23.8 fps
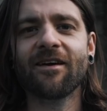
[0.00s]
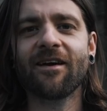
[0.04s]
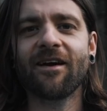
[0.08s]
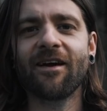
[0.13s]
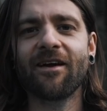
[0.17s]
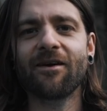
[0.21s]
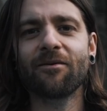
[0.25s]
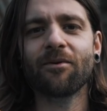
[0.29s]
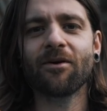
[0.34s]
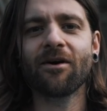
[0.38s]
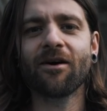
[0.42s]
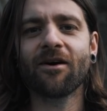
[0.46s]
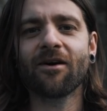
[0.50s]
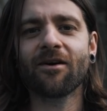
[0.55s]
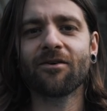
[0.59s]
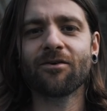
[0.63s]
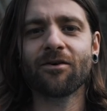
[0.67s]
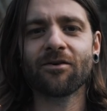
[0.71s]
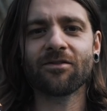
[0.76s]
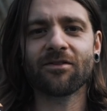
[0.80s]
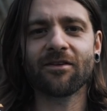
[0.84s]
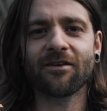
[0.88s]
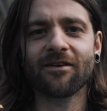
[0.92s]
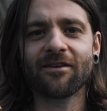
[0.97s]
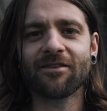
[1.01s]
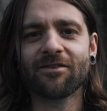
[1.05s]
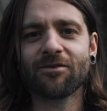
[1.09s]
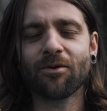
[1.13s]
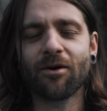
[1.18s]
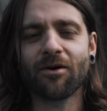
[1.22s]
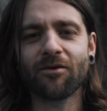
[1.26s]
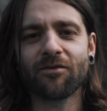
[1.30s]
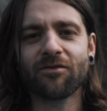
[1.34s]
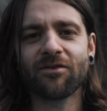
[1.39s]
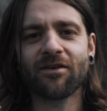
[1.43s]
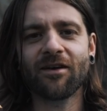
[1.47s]
Here we are at the
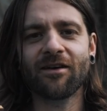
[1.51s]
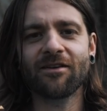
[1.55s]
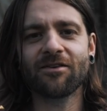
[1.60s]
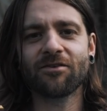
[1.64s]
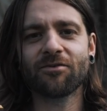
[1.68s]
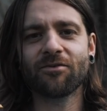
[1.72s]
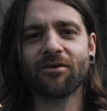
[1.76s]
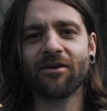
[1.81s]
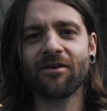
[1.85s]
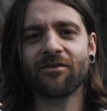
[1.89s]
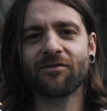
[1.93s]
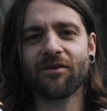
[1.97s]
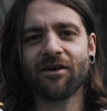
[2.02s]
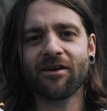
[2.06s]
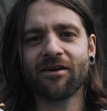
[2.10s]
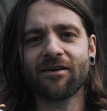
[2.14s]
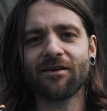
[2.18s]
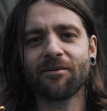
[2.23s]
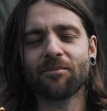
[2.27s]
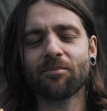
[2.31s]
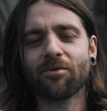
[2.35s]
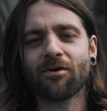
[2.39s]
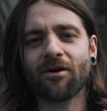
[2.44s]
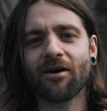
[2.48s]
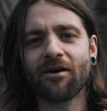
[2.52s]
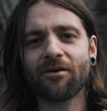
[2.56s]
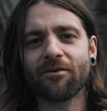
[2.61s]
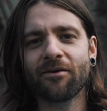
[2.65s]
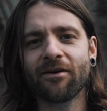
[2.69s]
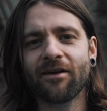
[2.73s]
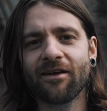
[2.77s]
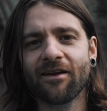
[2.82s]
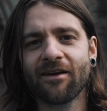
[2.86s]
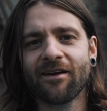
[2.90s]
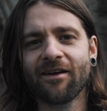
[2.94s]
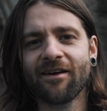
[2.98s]
12th century Finkel
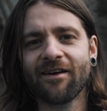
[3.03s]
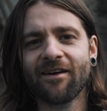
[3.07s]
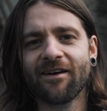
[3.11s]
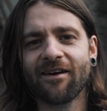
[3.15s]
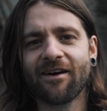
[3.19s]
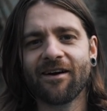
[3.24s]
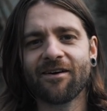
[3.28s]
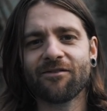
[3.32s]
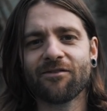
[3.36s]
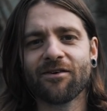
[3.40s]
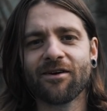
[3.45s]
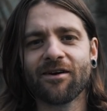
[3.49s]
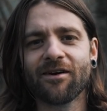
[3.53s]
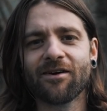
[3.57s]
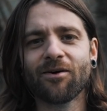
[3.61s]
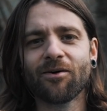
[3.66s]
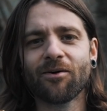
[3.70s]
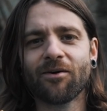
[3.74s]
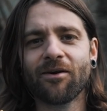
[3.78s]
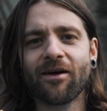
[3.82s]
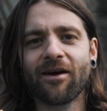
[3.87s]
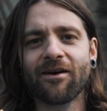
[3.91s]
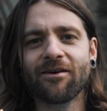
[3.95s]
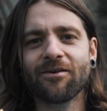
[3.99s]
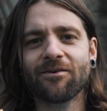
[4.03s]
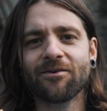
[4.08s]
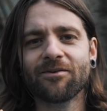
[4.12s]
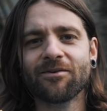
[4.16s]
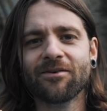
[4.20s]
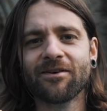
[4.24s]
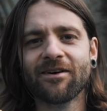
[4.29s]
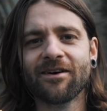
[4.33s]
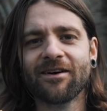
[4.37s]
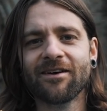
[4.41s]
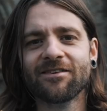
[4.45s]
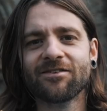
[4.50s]
Priory, having a cornetto,
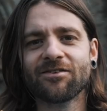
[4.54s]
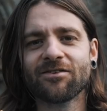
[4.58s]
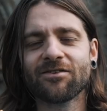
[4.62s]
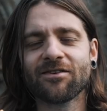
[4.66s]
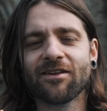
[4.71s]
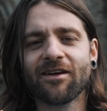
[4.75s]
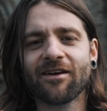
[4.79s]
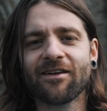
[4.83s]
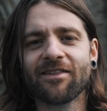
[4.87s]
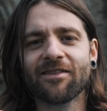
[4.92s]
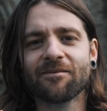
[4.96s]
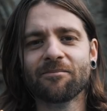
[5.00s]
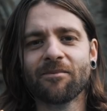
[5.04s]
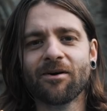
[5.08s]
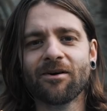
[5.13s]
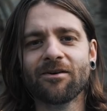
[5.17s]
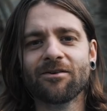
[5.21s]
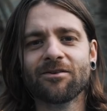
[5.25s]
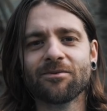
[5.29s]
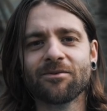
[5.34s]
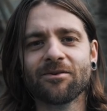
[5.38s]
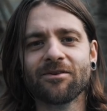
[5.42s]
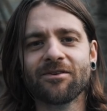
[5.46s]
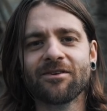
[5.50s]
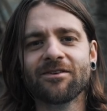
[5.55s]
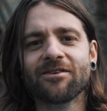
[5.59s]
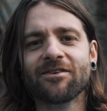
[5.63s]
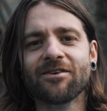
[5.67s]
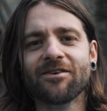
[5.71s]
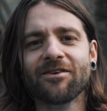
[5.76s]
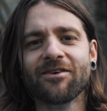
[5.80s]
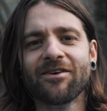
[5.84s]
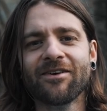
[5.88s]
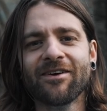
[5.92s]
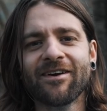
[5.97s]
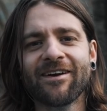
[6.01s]
just like the monks would do.